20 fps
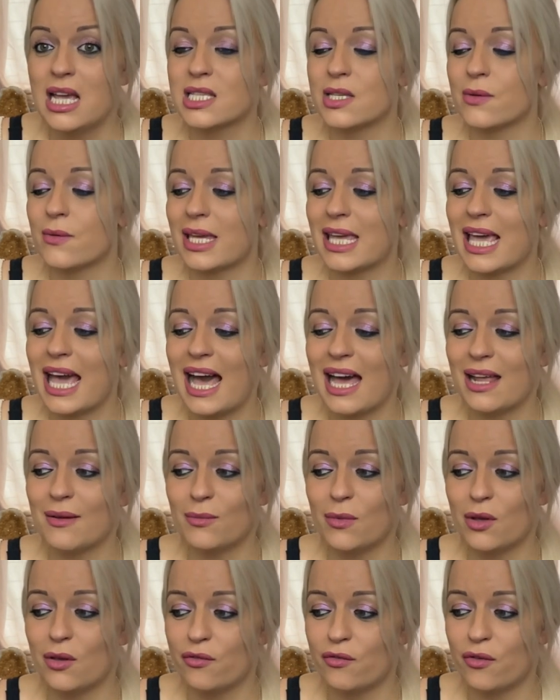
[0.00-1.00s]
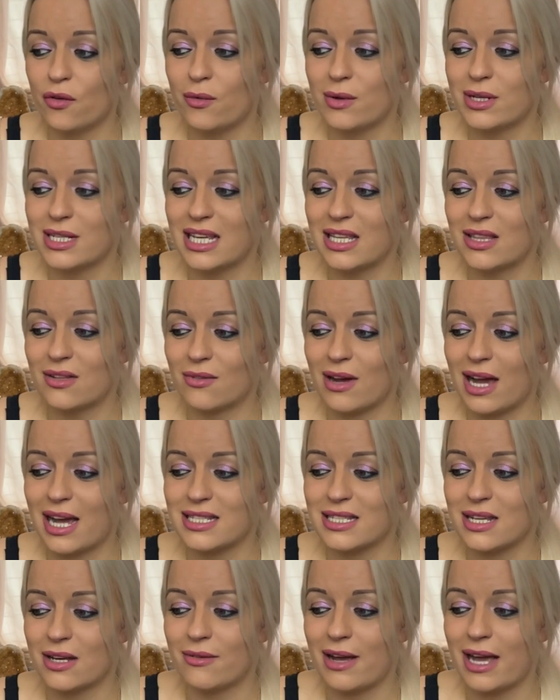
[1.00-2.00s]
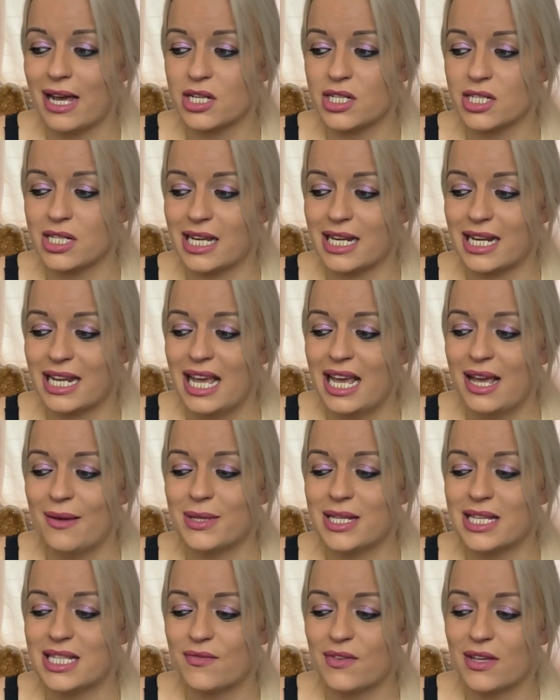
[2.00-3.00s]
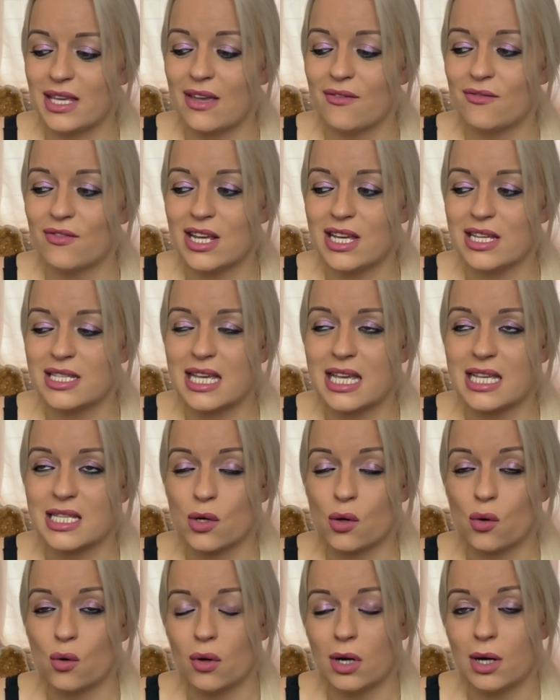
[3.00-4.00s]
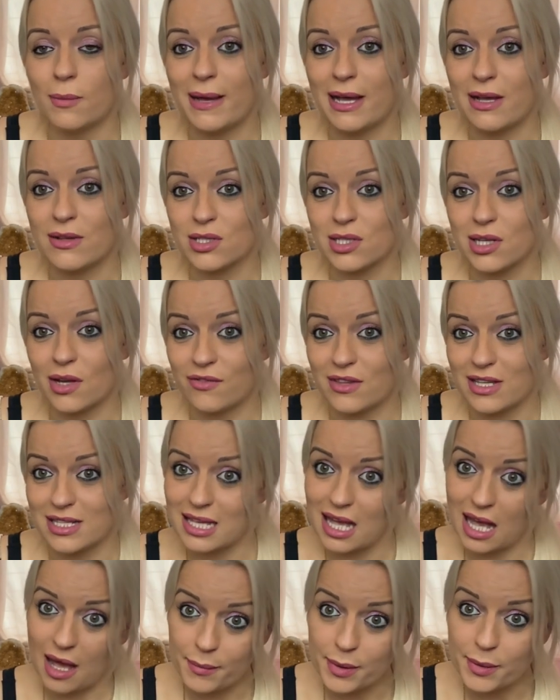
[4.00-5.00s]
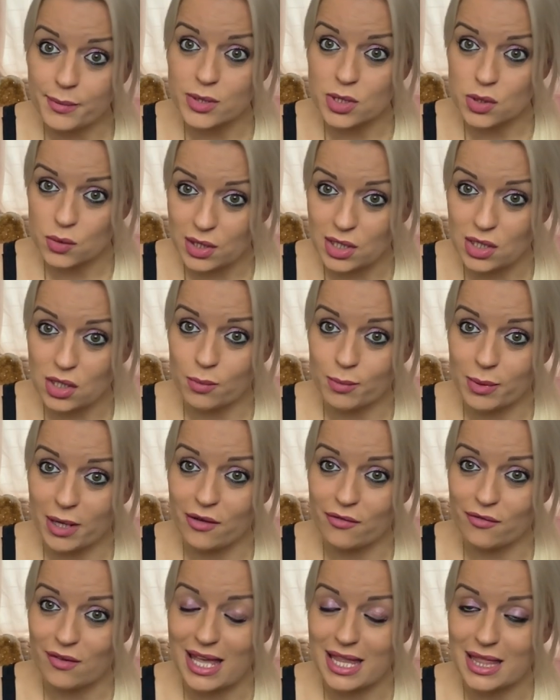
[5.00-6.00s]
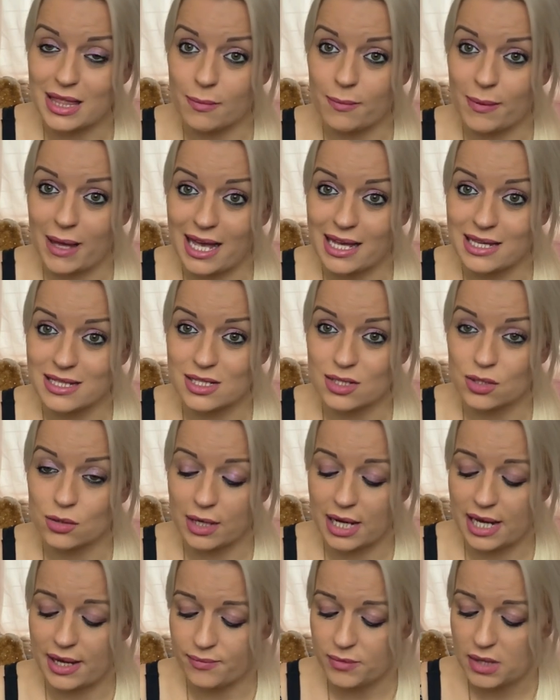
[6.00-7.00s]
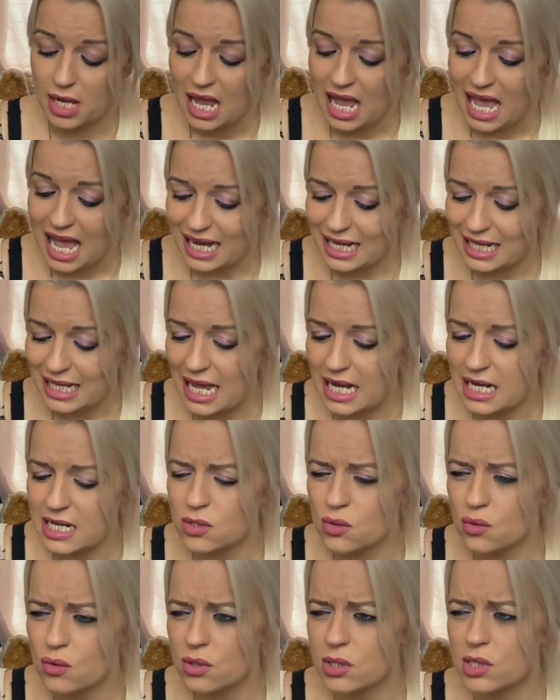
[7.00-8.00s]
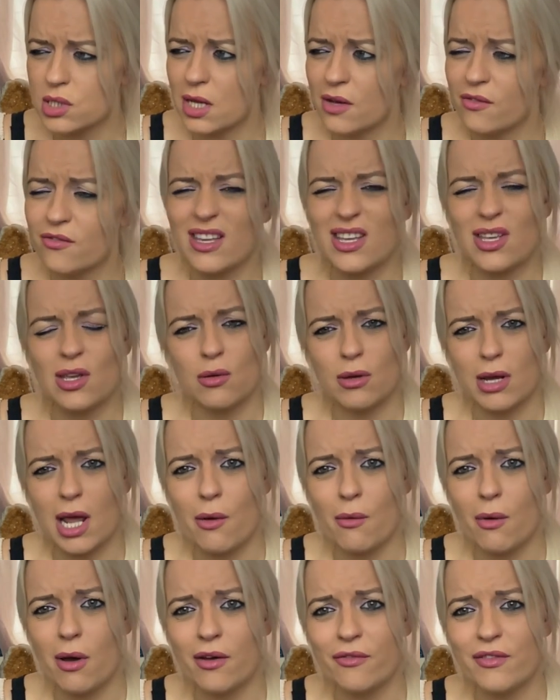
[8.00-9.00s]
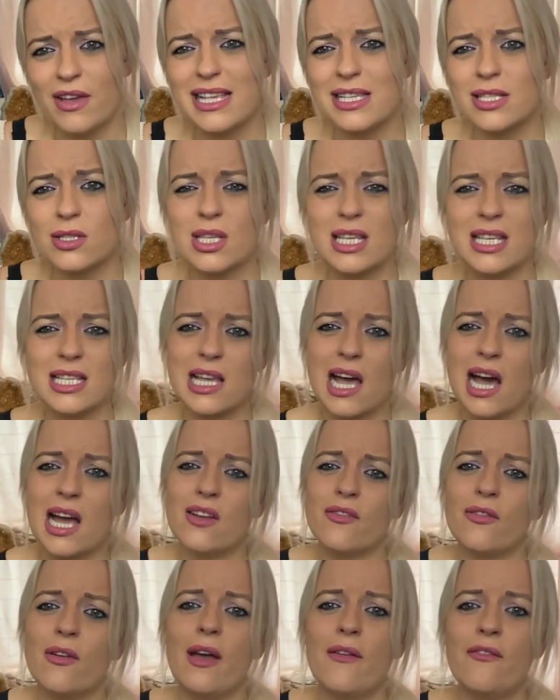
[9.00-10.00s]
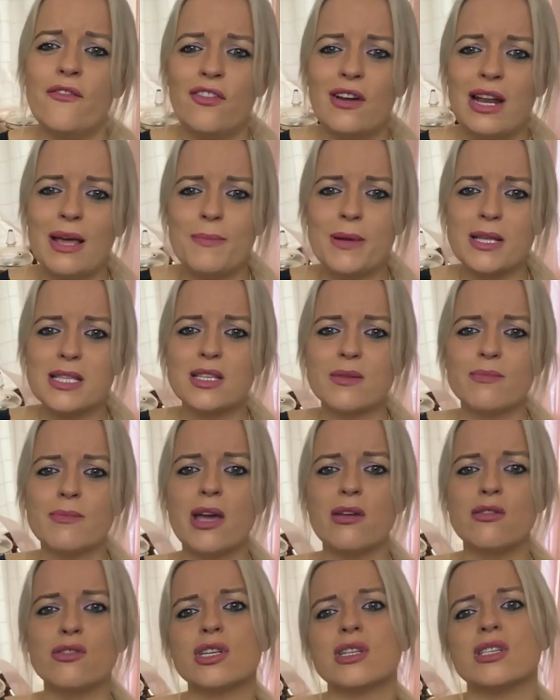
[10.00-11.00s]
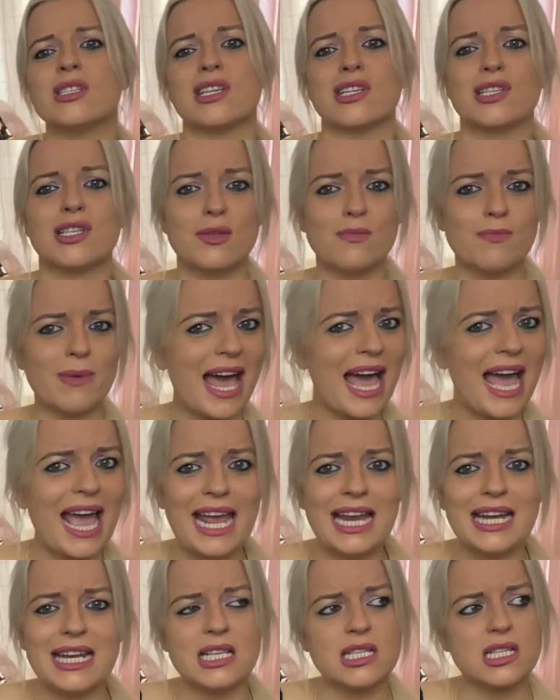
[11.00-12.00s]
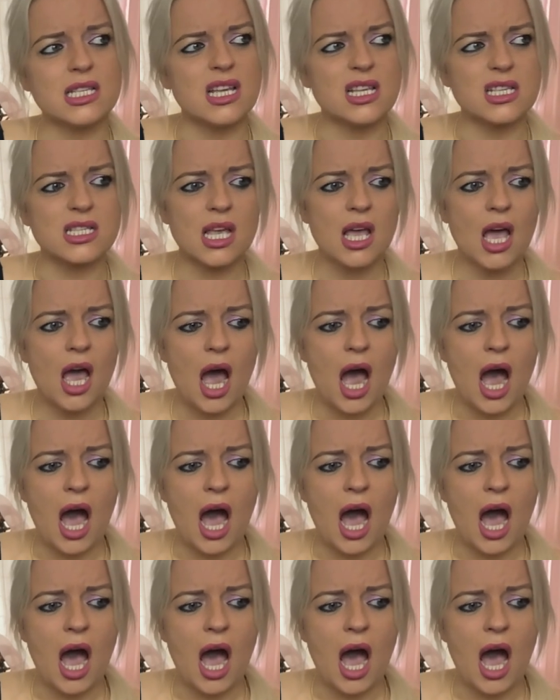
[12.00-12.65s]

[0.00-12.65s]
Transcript: So it can move forward in the right direction, but this forgiveness is all about stuff that's happened between you both in the past, all right? And again, it's all stuff that you know of. It's these kind of flippant emotions. It's this pain. It's this,